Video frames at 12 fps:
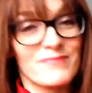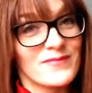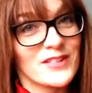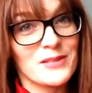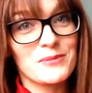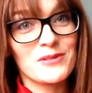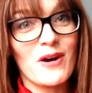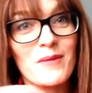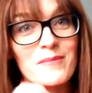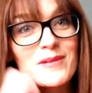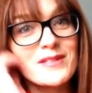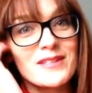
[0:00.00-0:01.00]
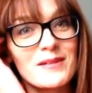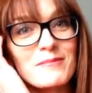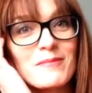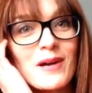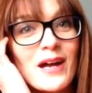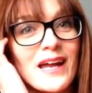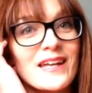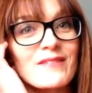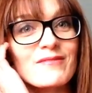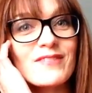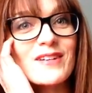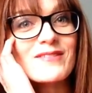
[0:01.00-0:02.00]
subscribers and my
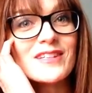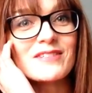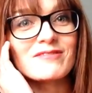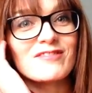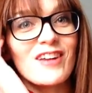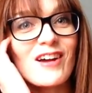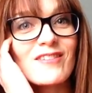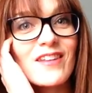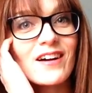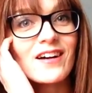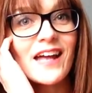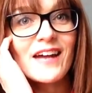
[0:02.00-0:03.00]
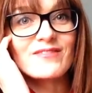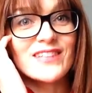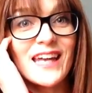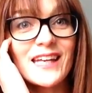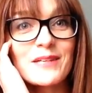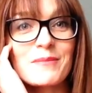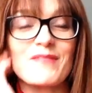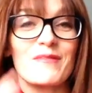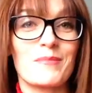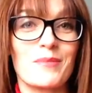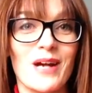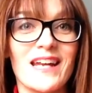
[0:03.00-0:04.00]
viewers will know that I have taken a bit of a
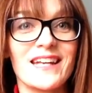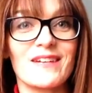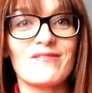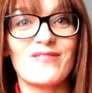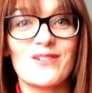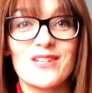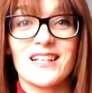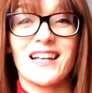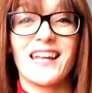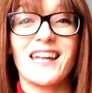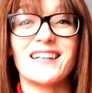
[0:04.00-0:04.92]
break unfortunately.